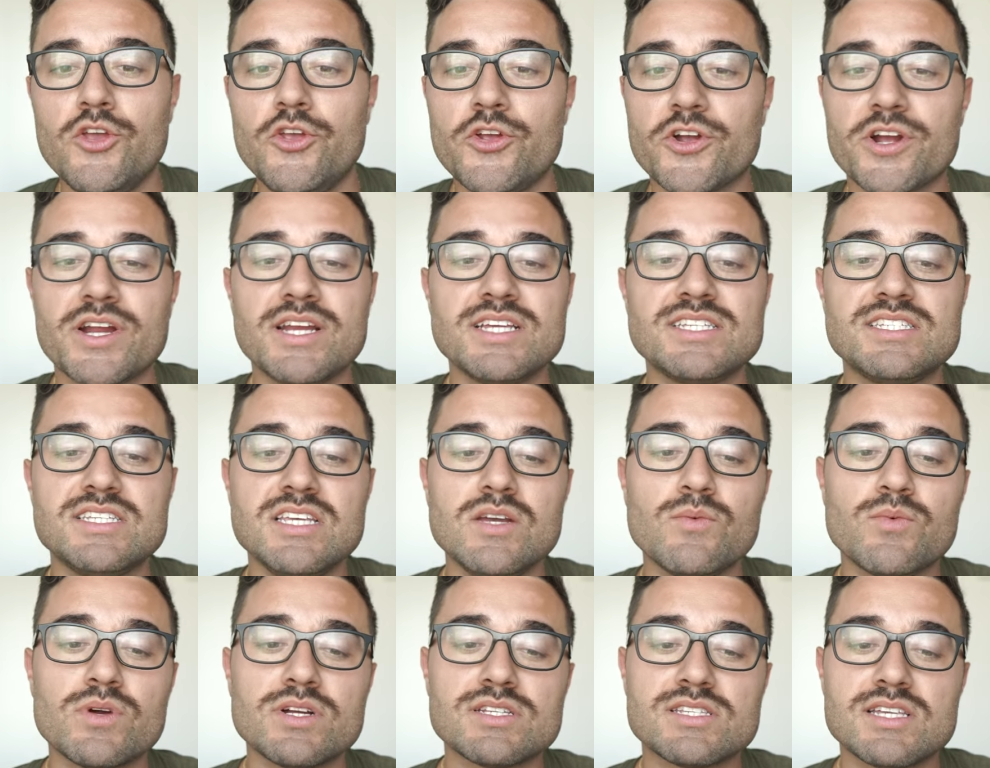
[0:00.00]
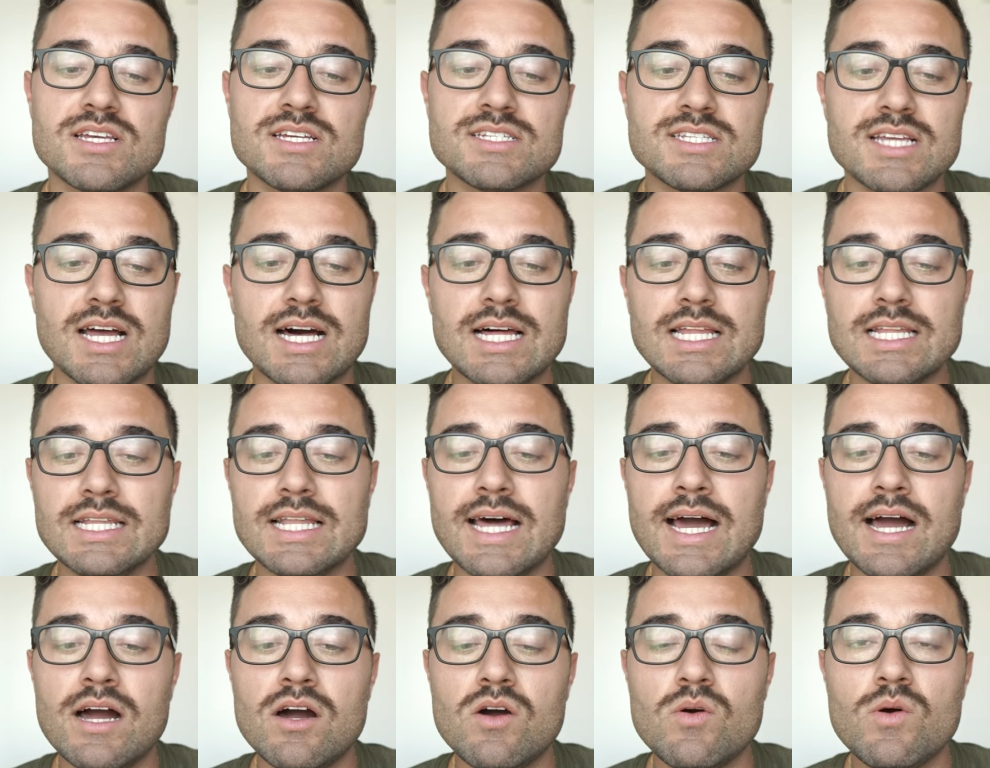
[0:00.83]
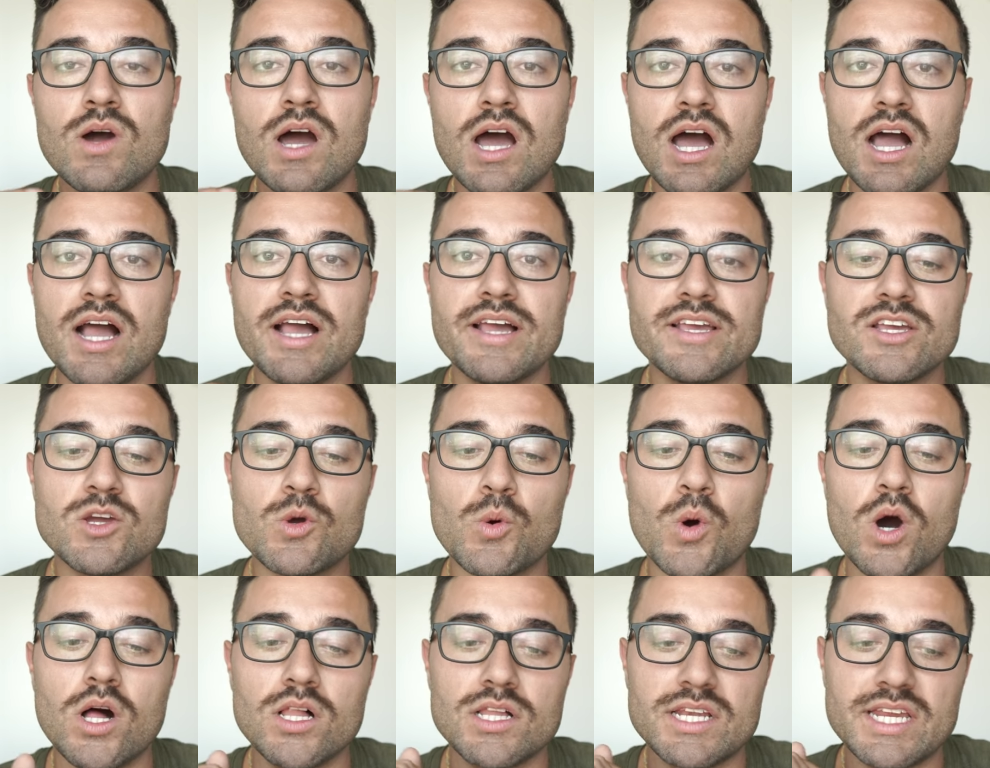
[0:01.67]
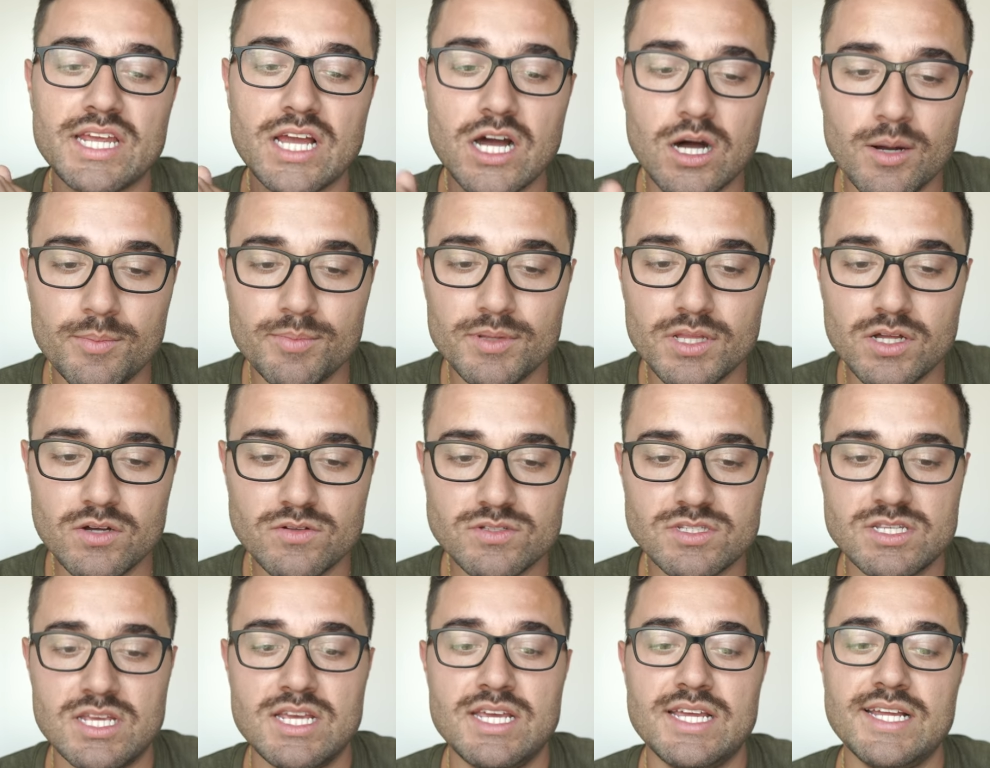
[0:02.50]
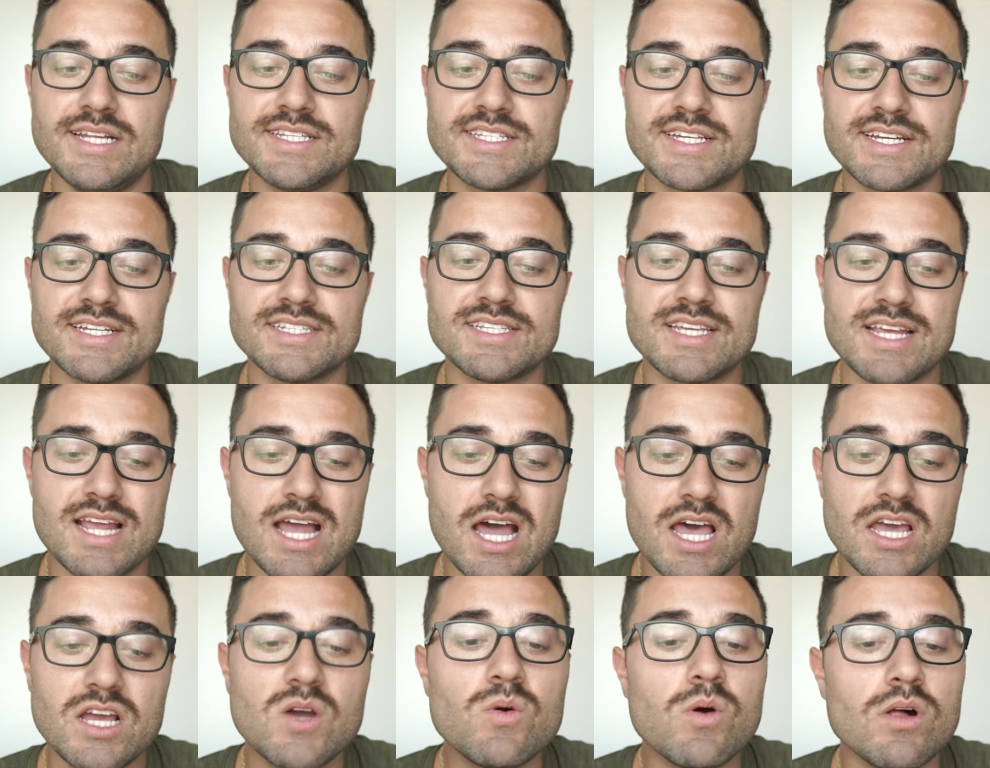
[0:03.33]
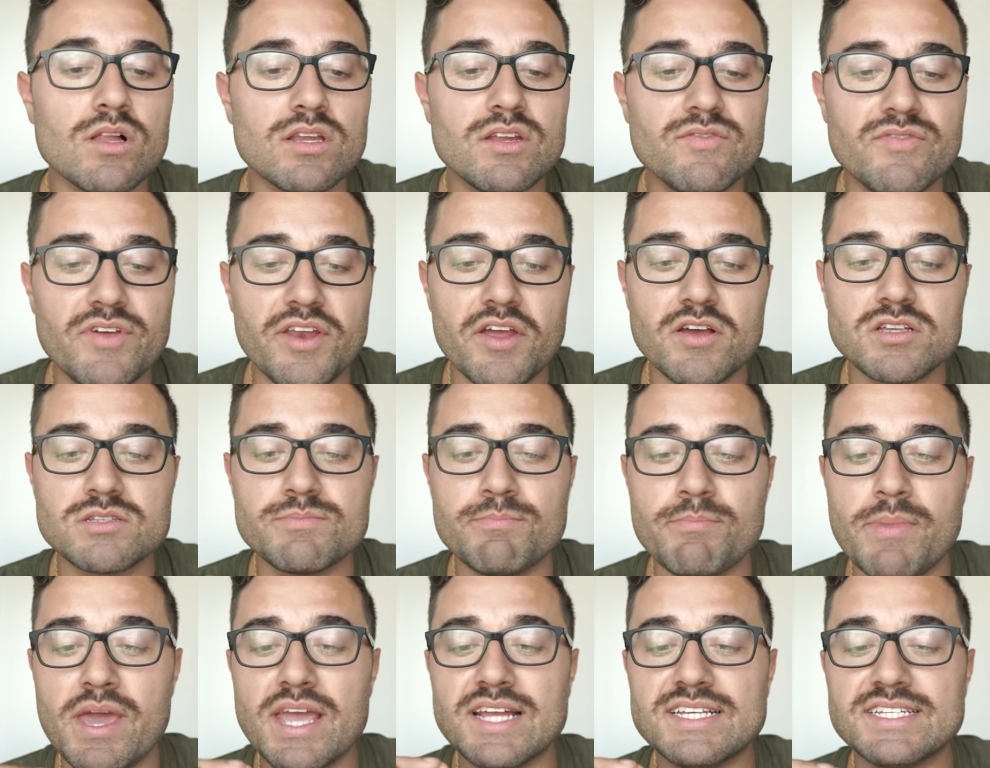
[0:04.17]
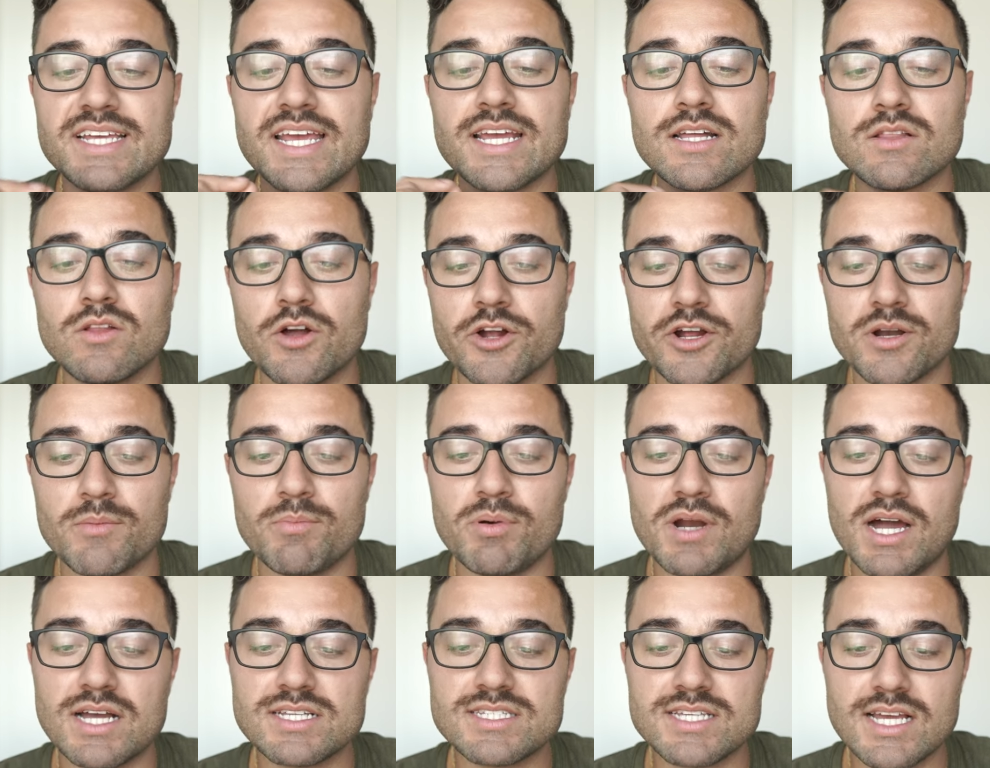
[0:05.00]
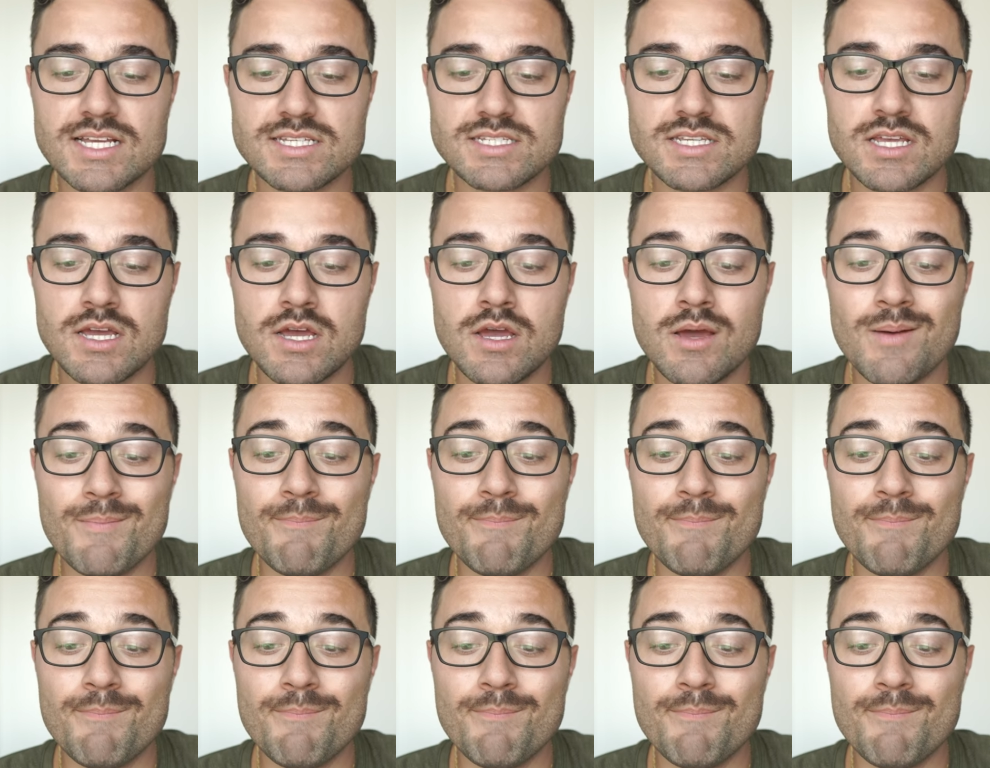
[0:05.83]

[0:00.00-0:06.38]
You're gonna see where it says allow high quality uploads. It's gonna say high quality videos may take longer to process.